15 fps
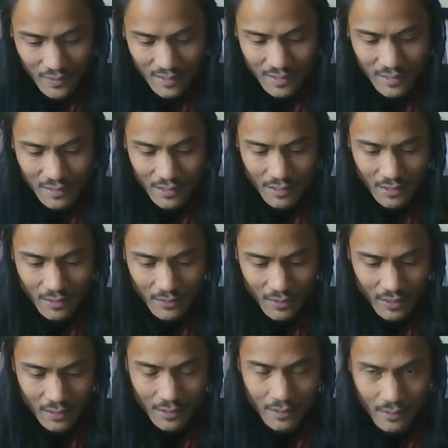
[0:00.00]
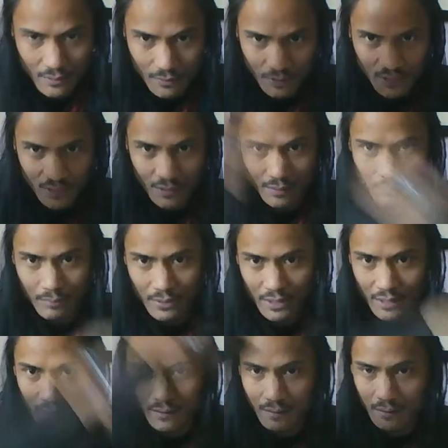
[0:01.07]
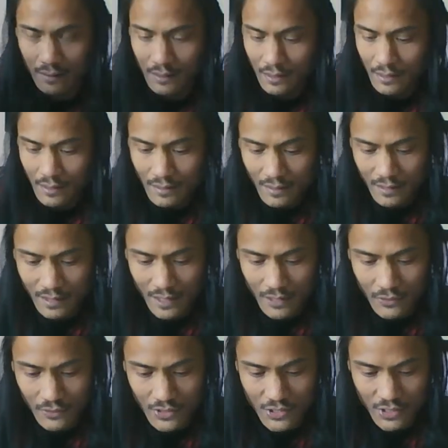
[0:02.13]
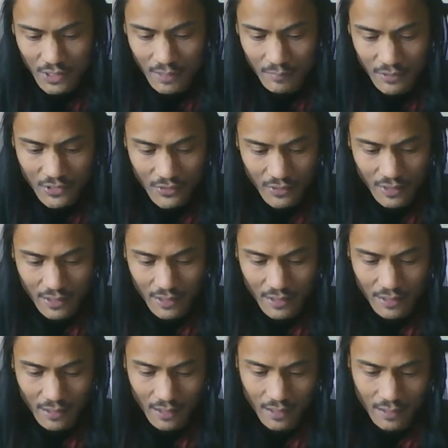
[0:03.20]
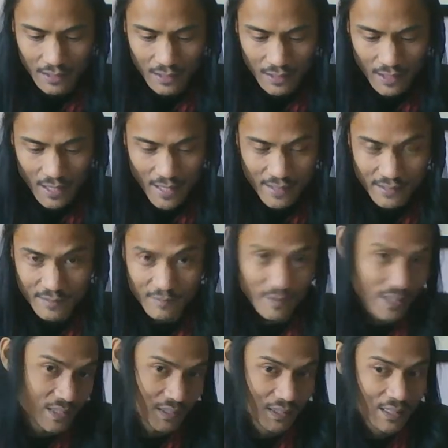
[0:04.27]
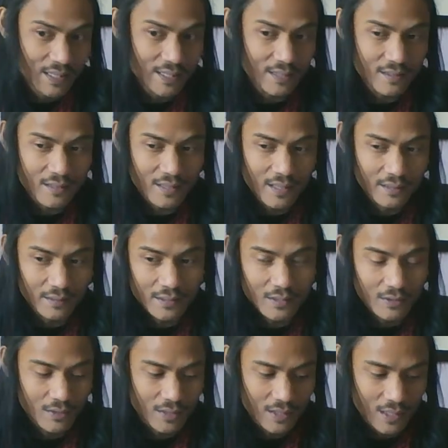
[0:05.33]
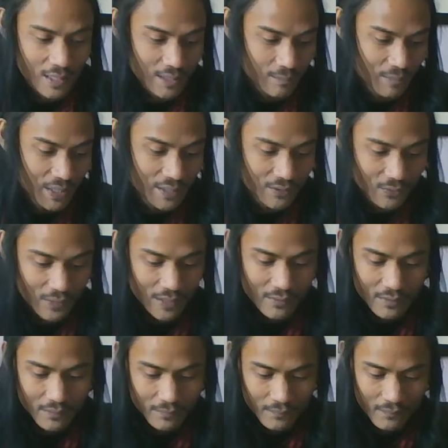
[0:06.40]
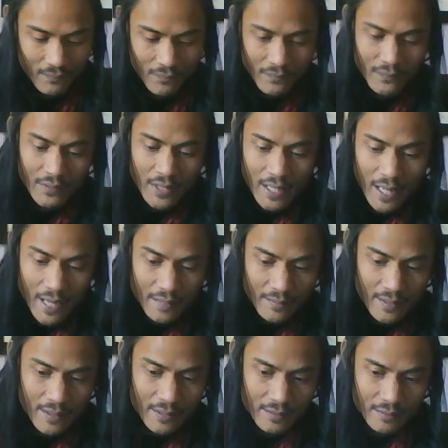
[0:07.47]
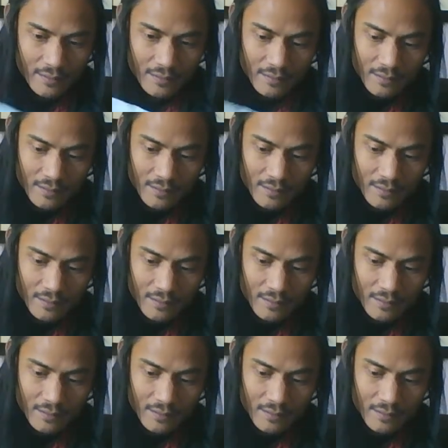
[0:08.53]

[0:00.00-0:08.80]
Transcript: things and then you start putting sacred geometry as faint lines, and then you kind of paint around them, and then